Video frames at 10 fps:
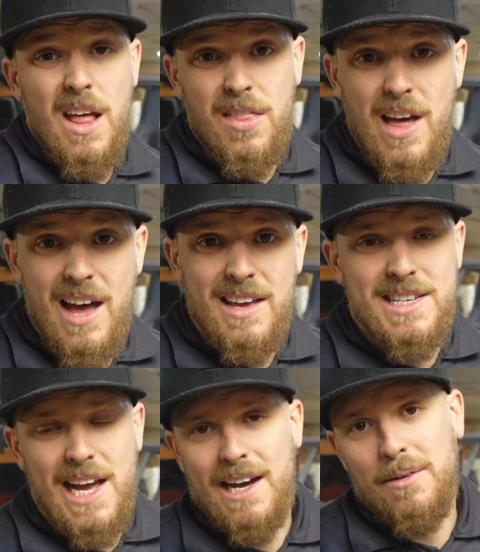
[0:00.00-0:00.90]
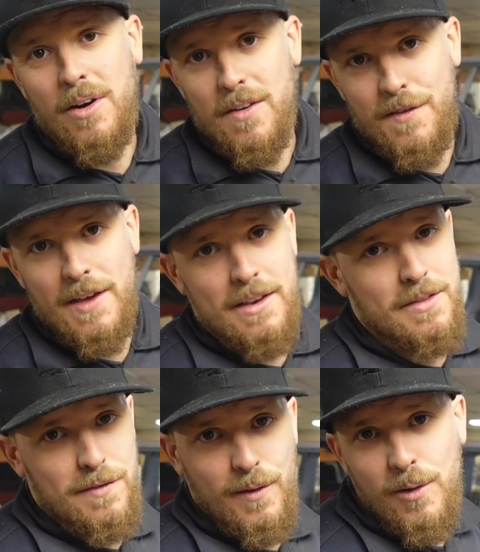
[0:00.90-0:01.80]
That is how I fitted the
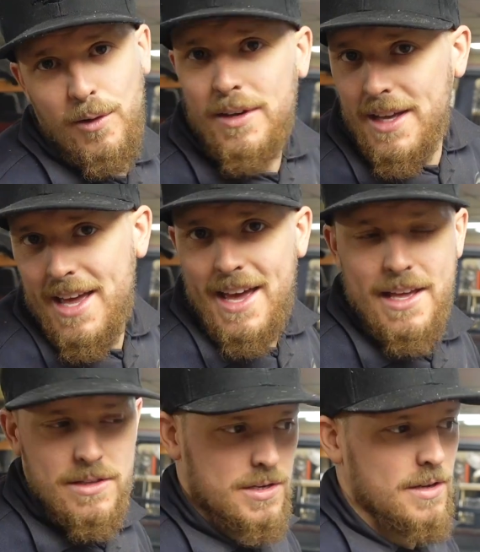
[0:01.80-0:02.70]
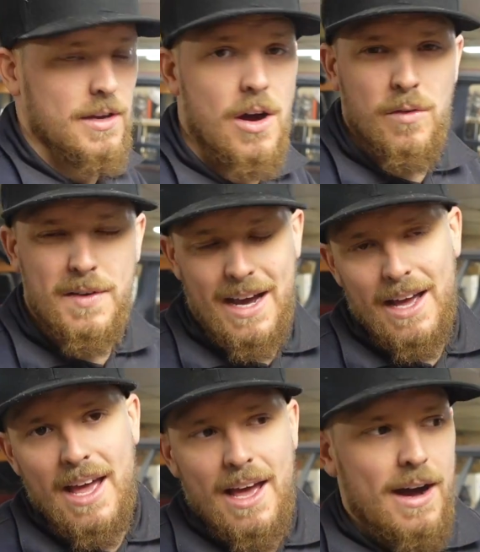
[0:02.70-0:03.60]
floor into the Golf. Now,
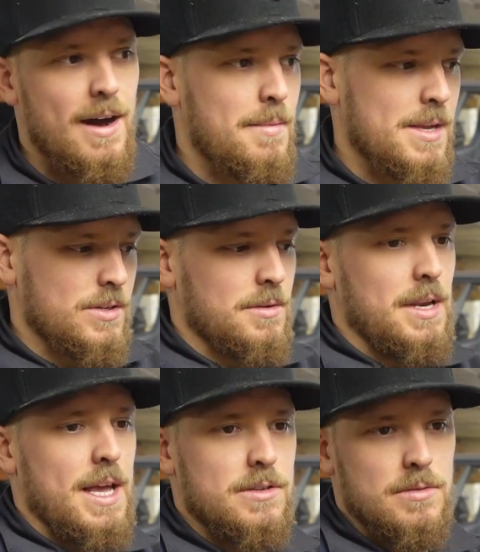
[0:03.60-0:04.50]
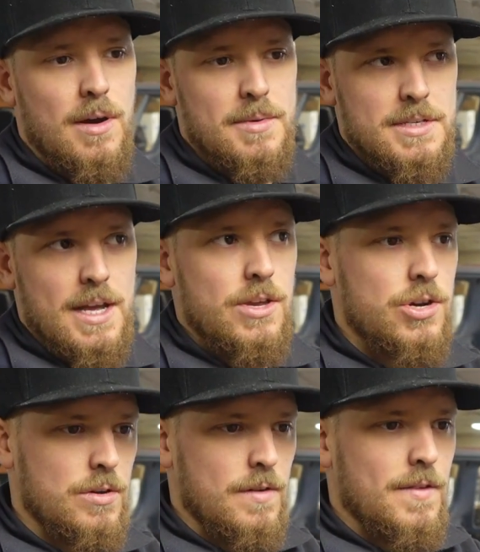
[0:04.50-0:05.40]
I imagine I'm going to get some comments saying you
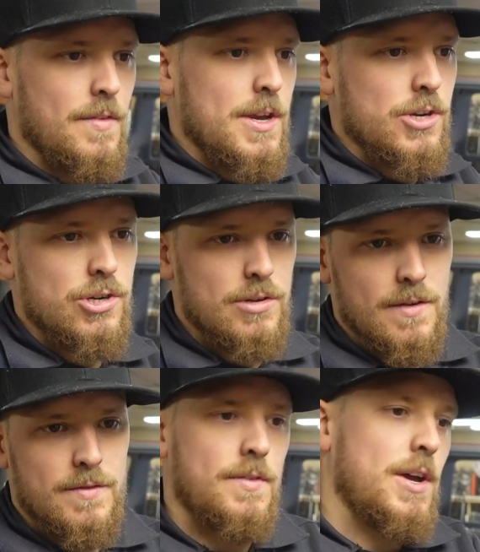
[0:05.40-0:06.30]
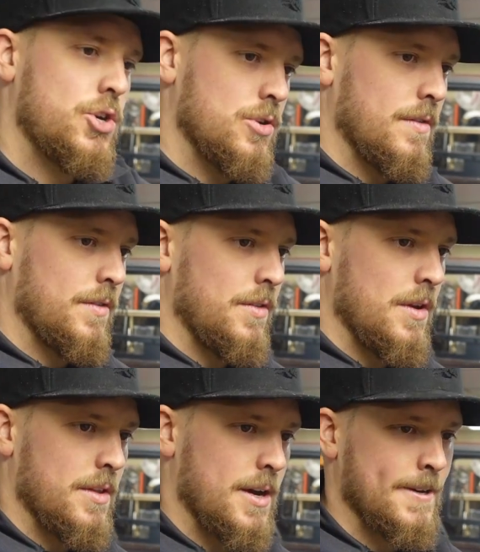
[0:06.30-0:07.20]
shouldn't have done this, you shouldn't have done that, you shouldn't have done the
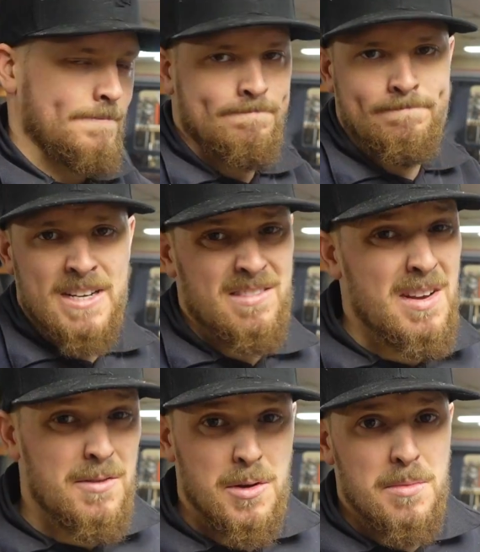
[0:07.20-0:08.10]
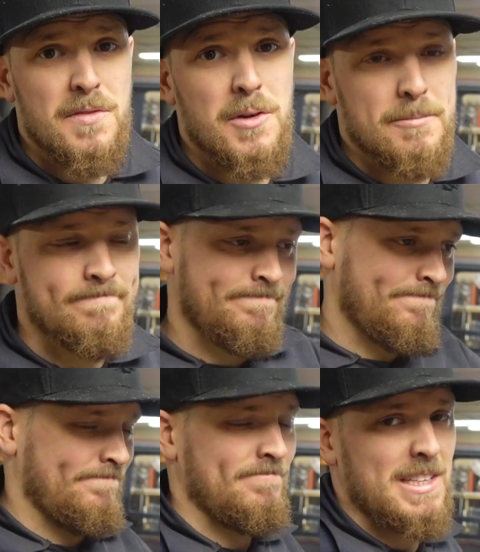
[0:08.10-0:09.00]
other. Never done it before.
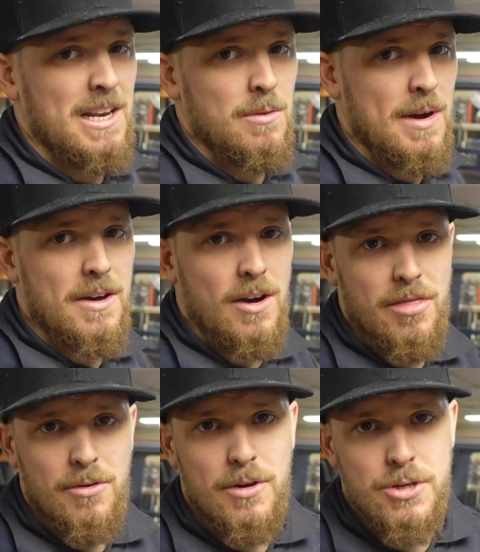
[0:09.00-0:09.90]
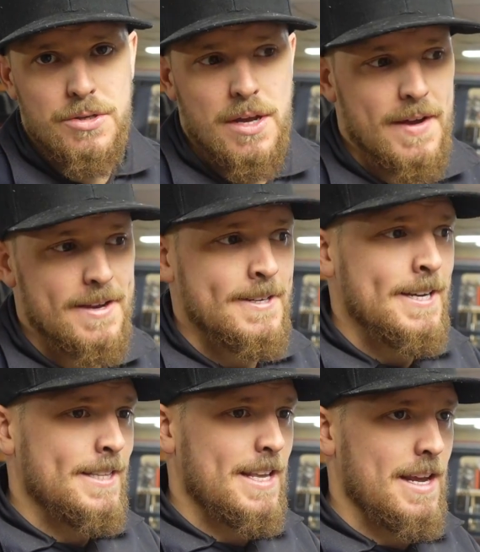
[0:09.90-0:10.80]
Did it the way that I thought I should do it.
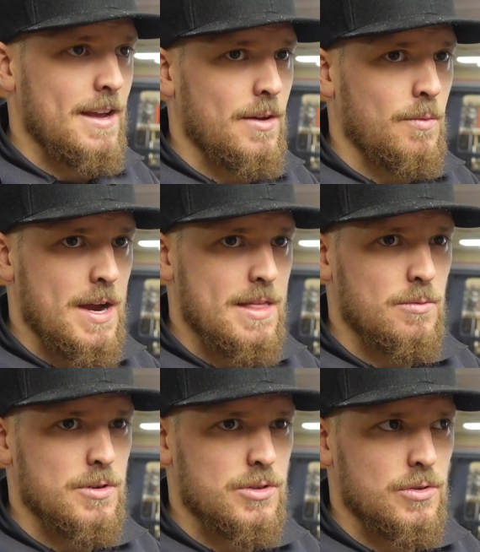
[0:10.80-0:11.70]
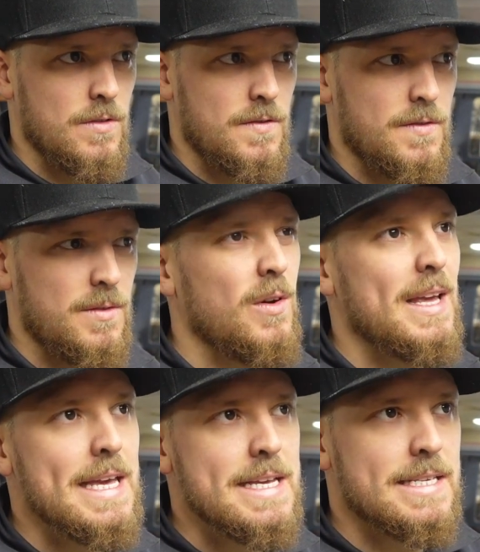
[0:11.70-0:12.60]
Did it a way that was sort of, not
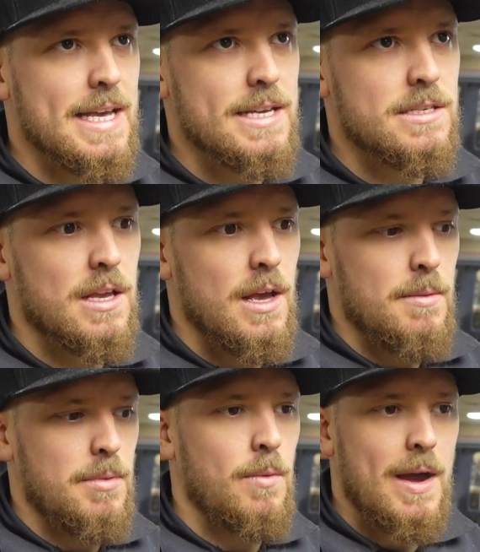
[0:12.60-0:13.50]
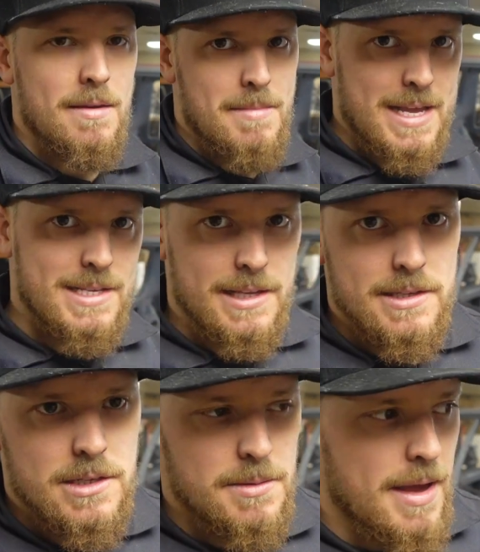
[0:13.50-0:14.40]
easiest, but a way that made
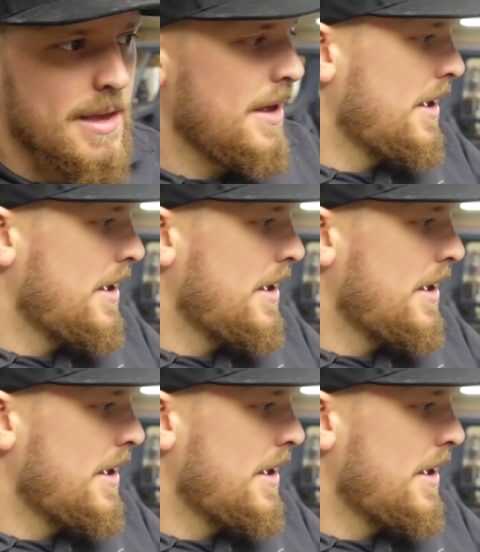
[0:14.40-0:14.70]
sense to me.